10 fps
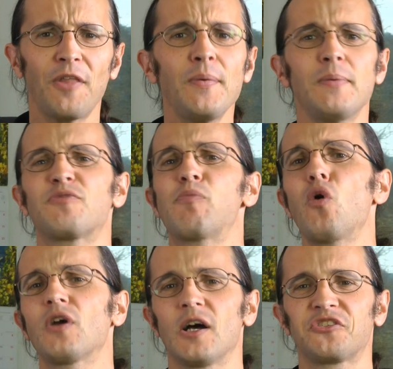Although it was
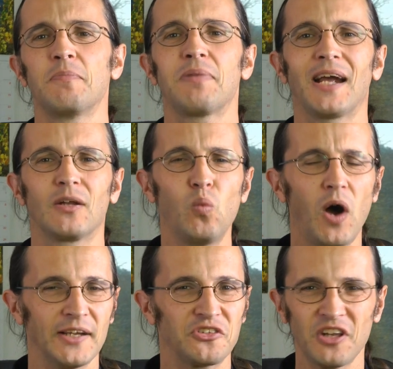broadcast in black and
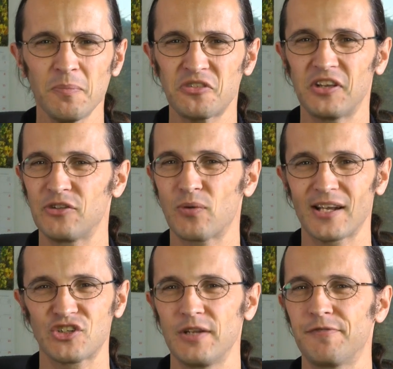white, some scenes were
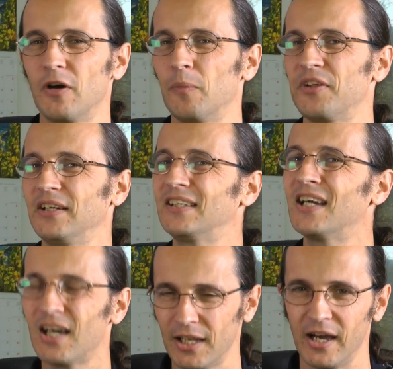actually filmed in
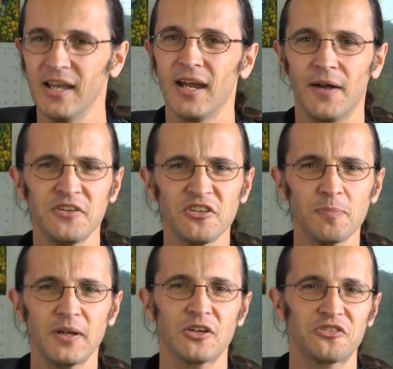color, and this
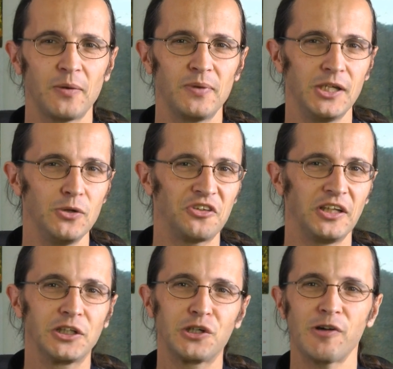is because they were
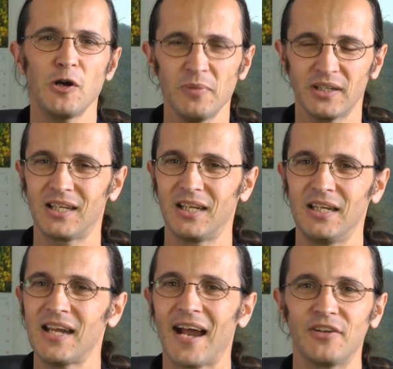using chroma
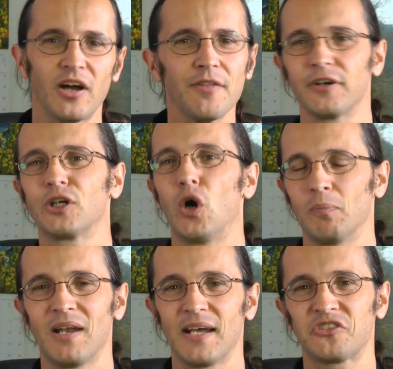key and other
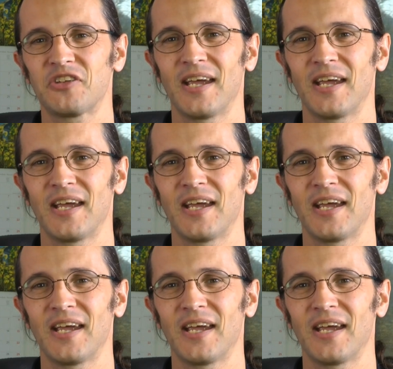complex